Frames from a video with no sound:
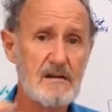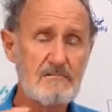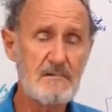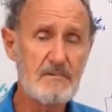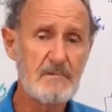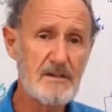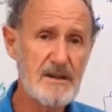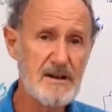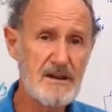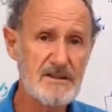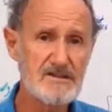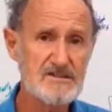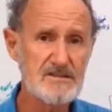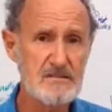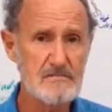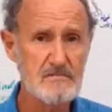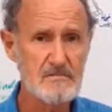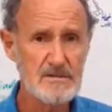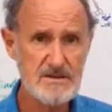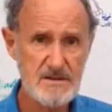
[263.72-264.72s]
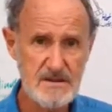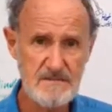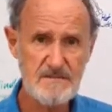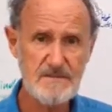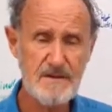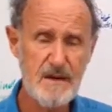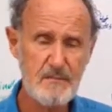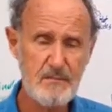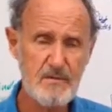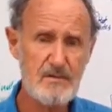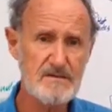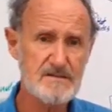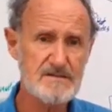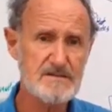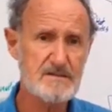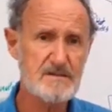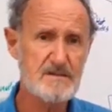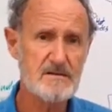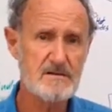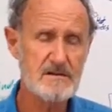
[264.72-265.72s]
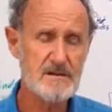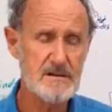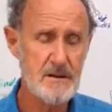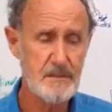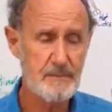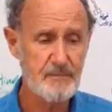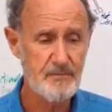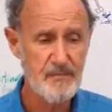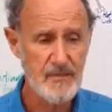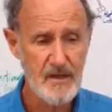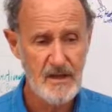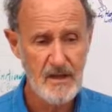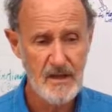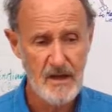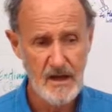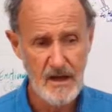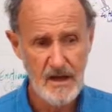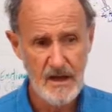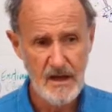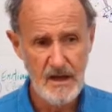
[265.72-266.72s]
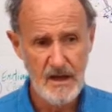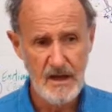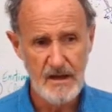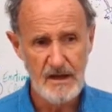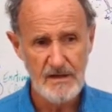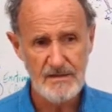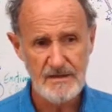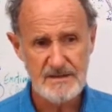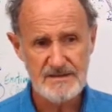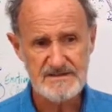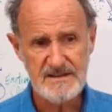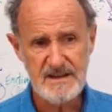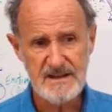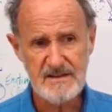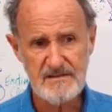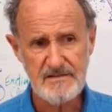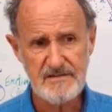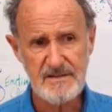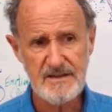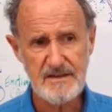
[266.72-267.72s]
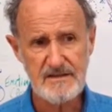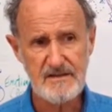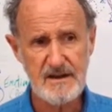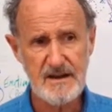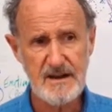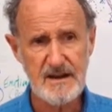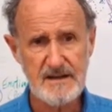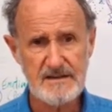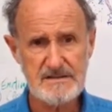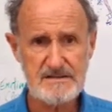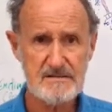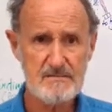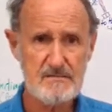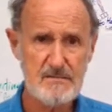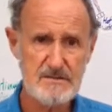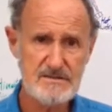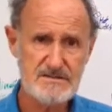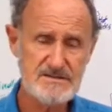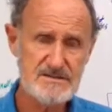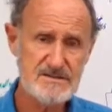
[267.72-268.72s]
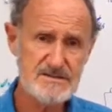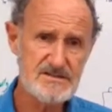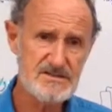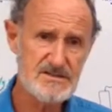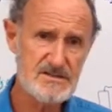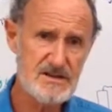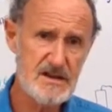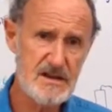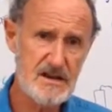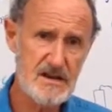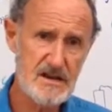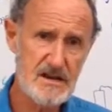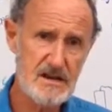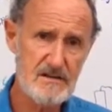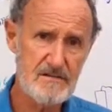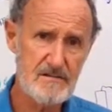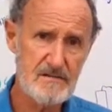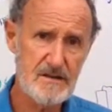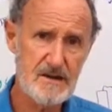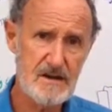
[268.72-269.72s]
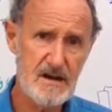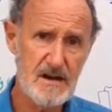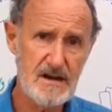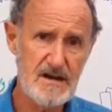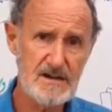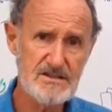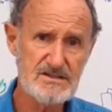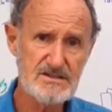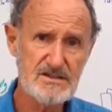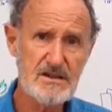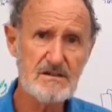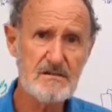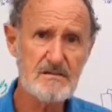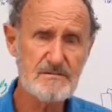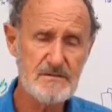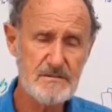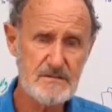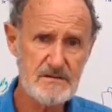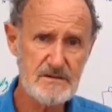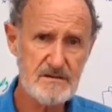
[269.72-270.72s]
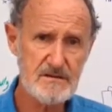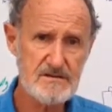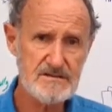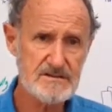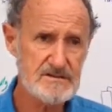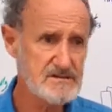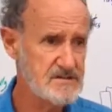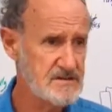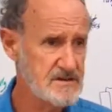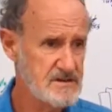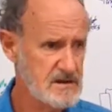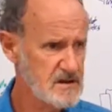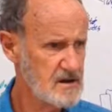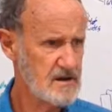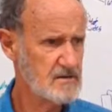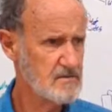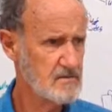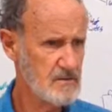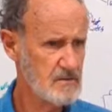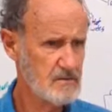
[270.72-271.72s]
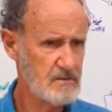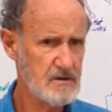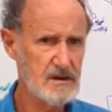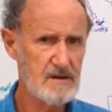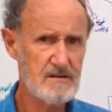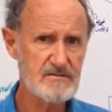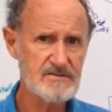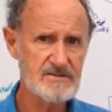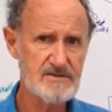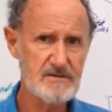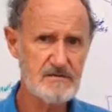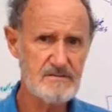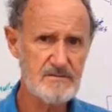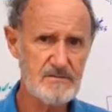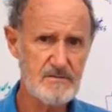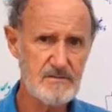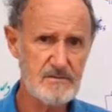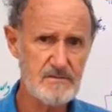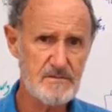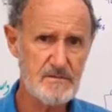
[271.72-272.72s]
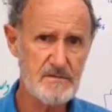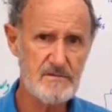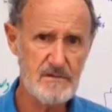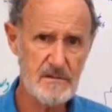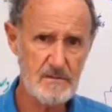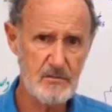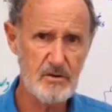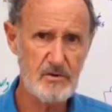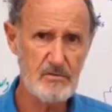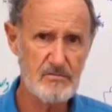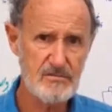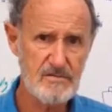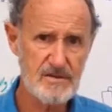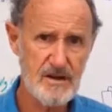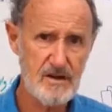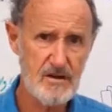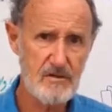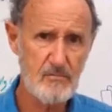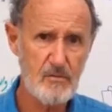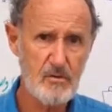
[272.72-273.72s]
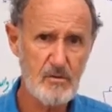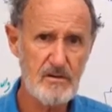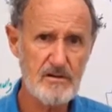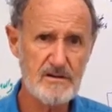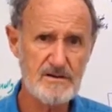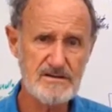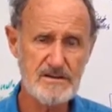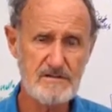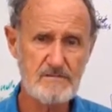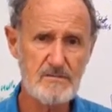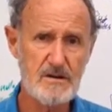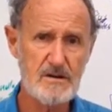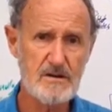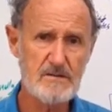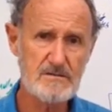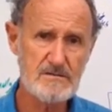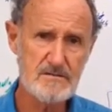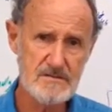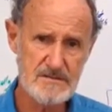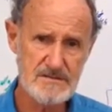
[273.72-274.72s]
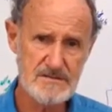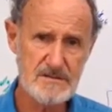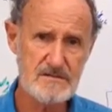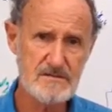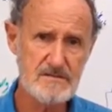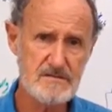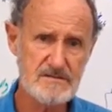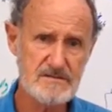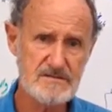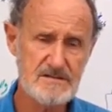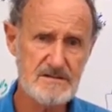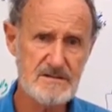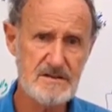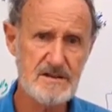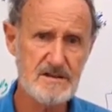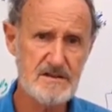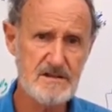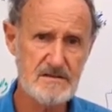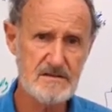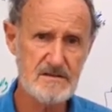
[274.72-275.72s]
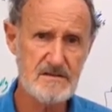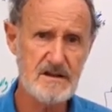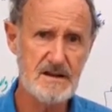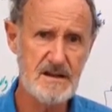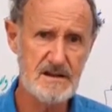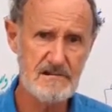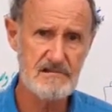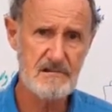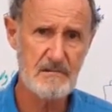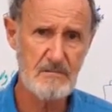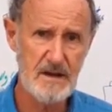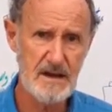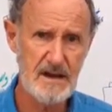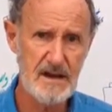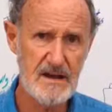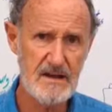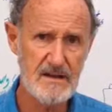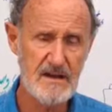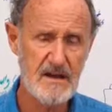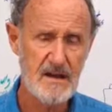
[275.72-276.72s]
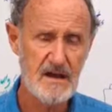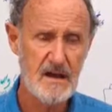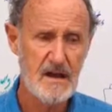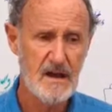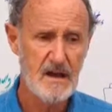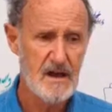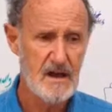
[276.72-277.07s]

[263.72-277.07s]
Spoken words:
replenished, which is fabulous. Okay. The second thing I asked her was, did she have a shower filter? And she said, no. What would I have a shower filter for? I'm on town water. I said, well, you said that your skin and your hair are bad,